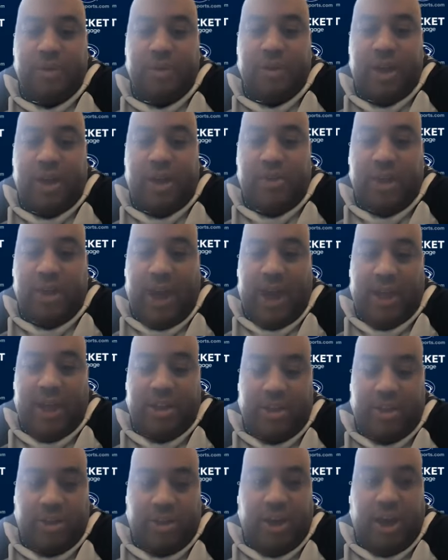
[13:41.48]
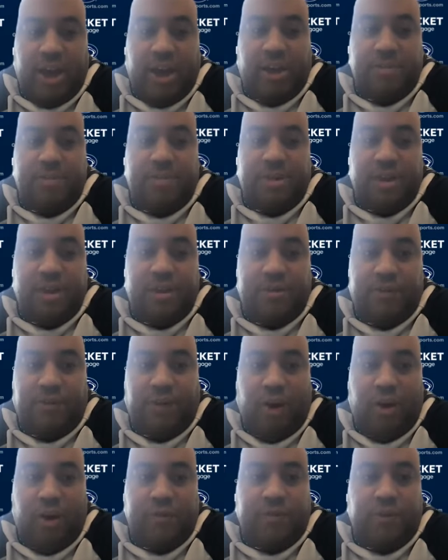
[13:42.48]
he's had good games. He's
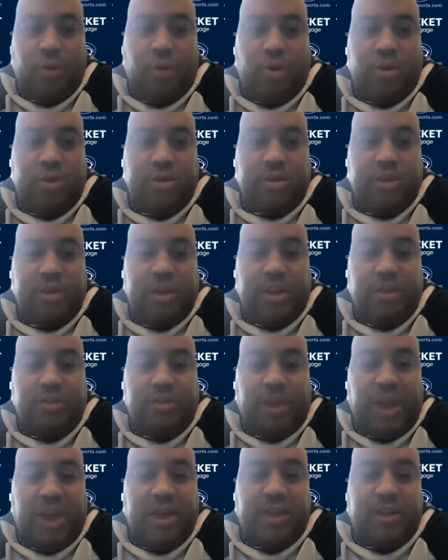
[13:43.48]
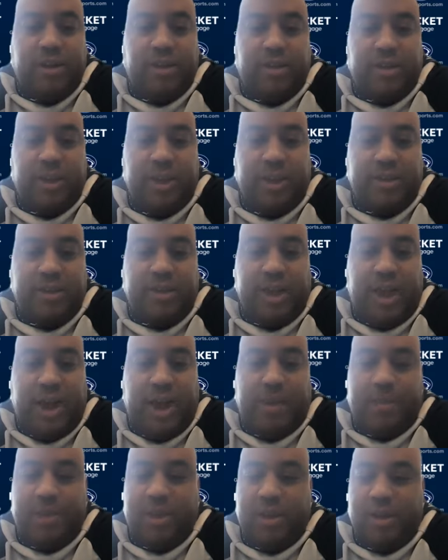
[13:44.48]
fought for us. He's made good things
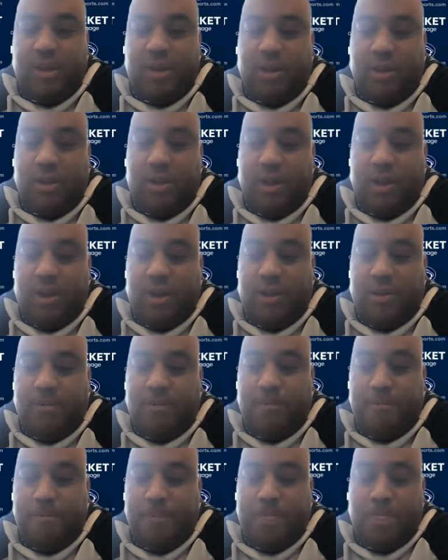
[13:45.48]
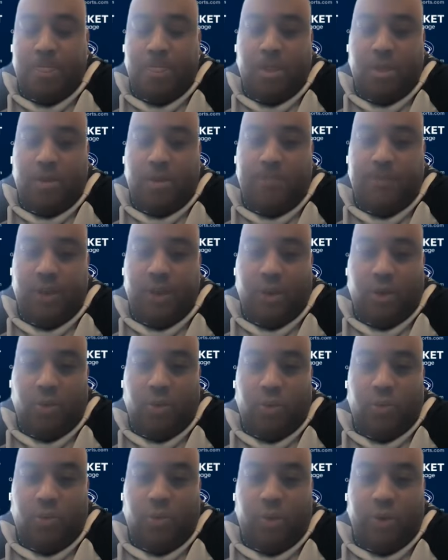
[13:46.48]
happen. And,
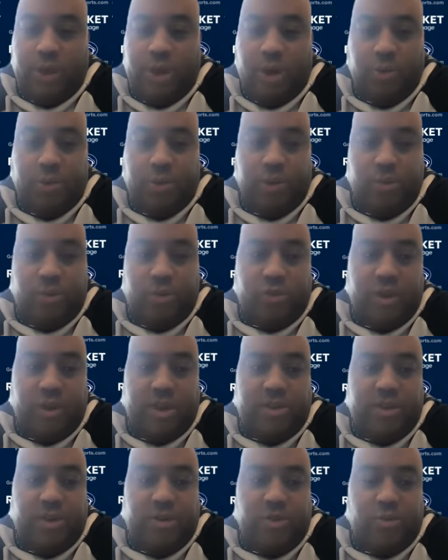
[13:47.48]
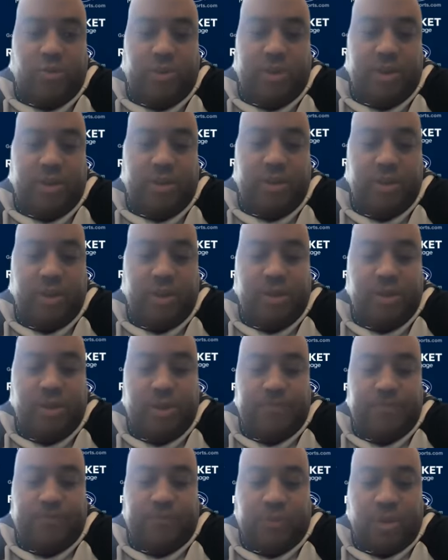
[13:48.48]
when we go through stretches when
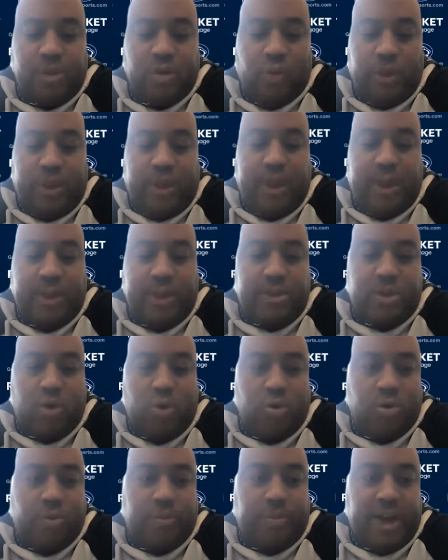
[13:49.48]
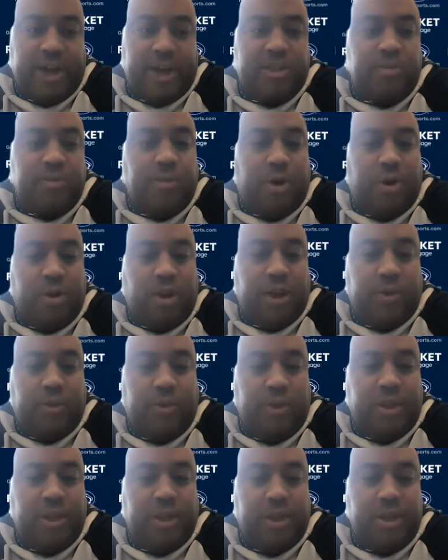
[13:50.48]
we can't score the basketball like
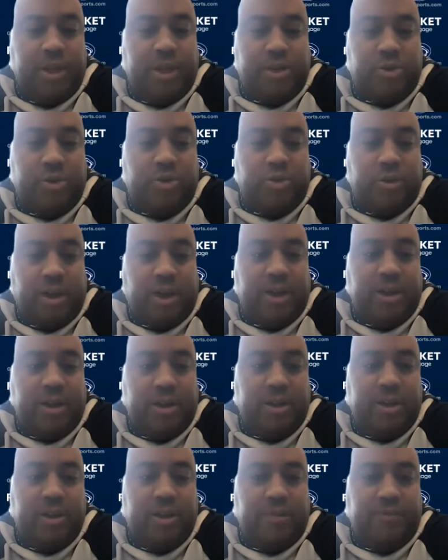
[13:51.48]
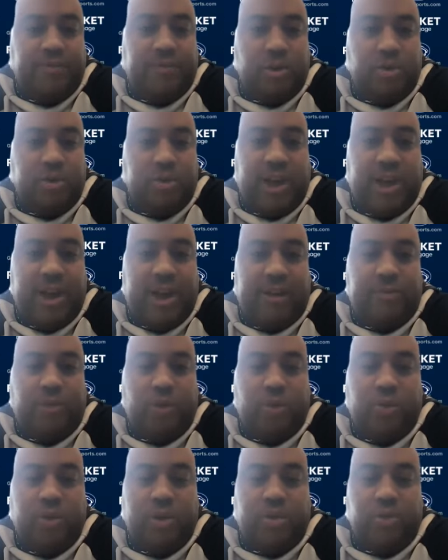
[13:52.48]
we did yesterday in the first half,
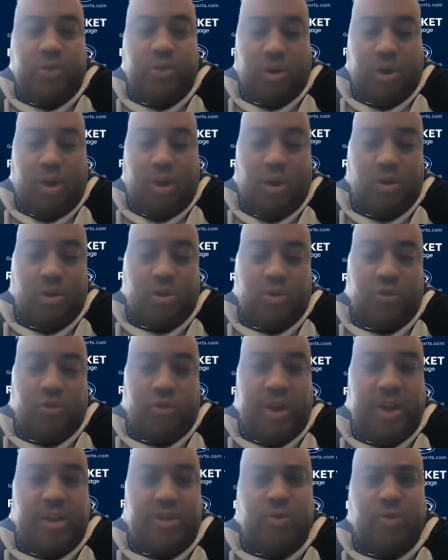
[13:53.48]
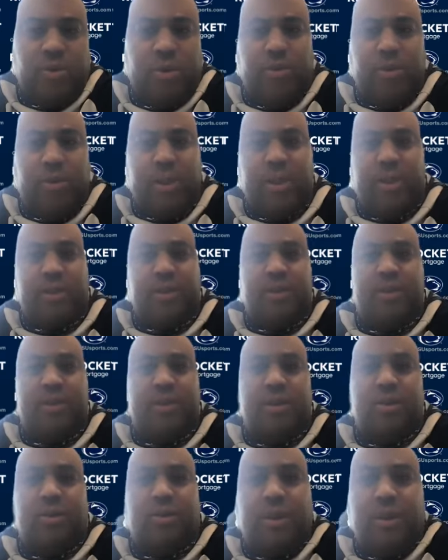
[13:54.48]
we went through a long stretch where we
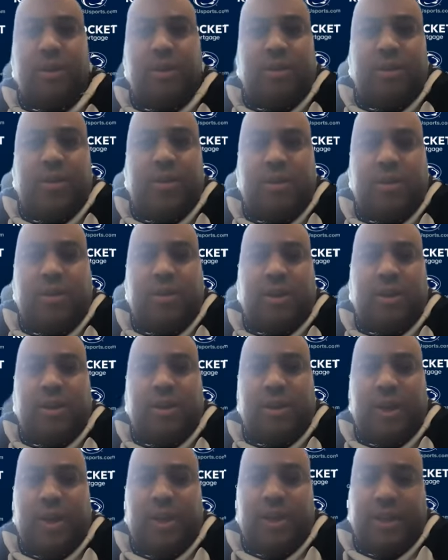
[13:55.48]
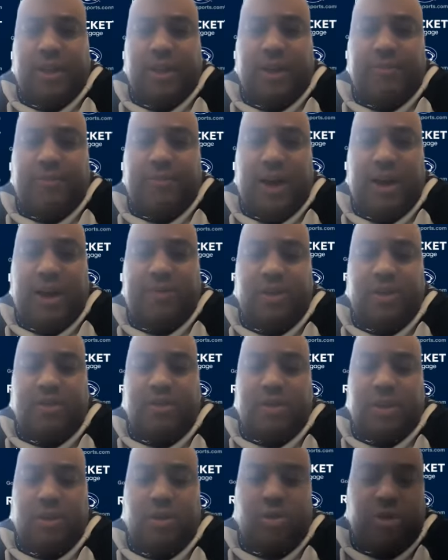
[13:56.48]
didn't, couldn't get enough
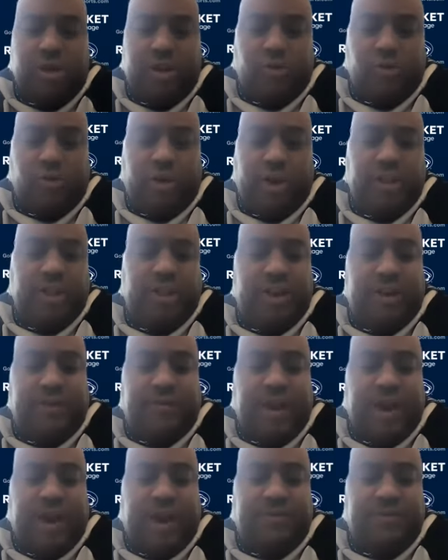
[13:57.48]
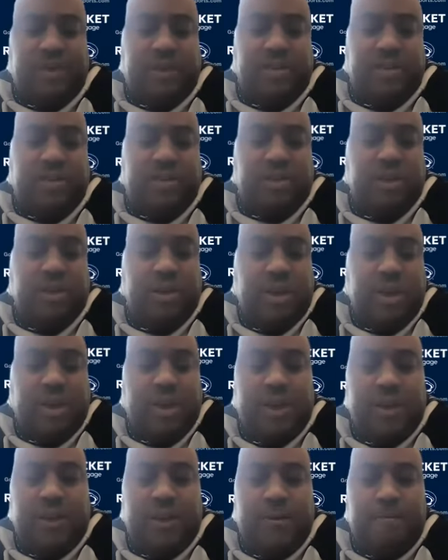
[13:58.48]
offense, couldn't generate enough offense.
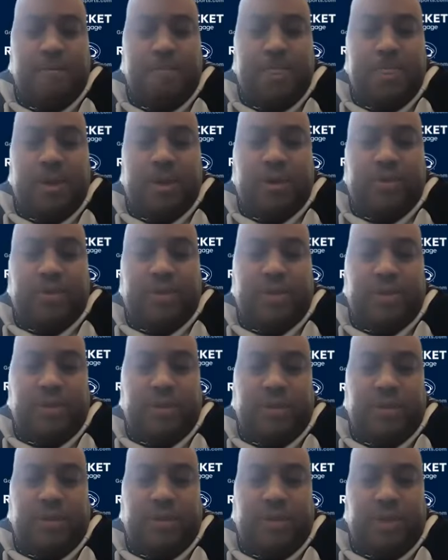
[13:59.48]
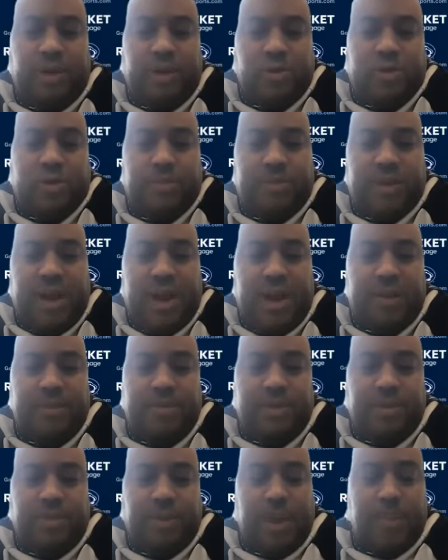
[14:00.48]
There are some
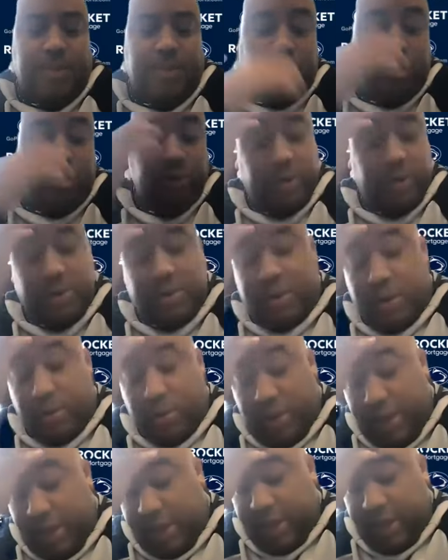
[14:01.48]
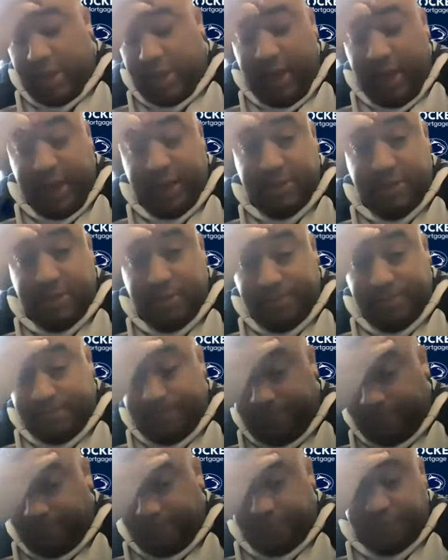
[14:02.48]
times, some opportunities there where he could have had some,
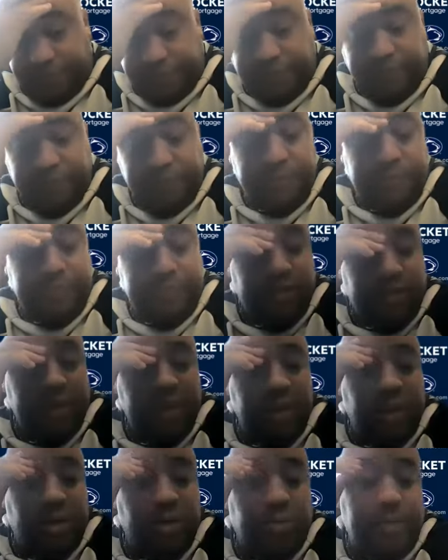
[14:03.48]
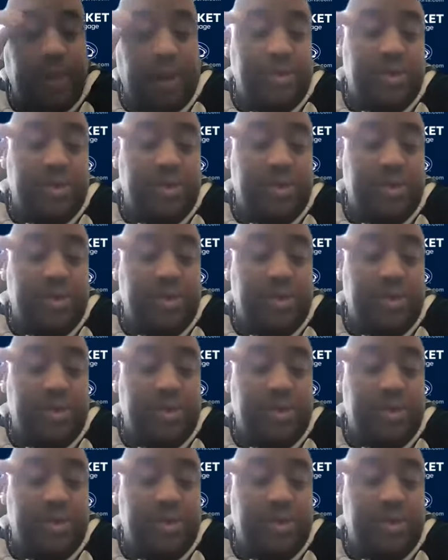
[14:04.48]
maybe